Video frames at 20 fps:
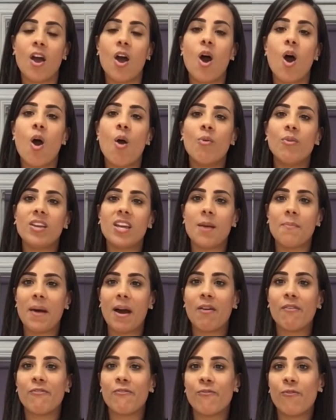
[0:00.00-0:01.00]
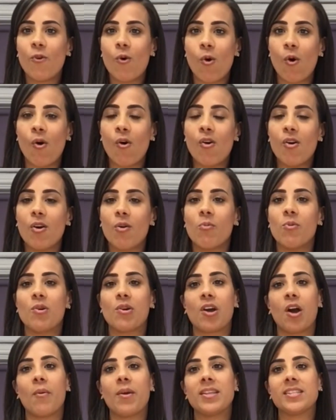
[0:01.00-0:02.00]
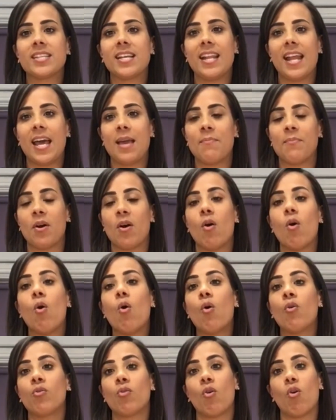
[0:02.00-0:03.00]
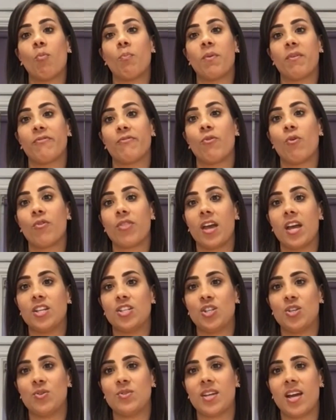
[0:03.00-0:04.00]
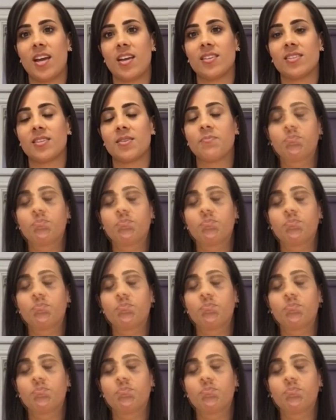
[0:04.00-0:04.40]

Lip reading: only about 4 will go into labour on or before their due date.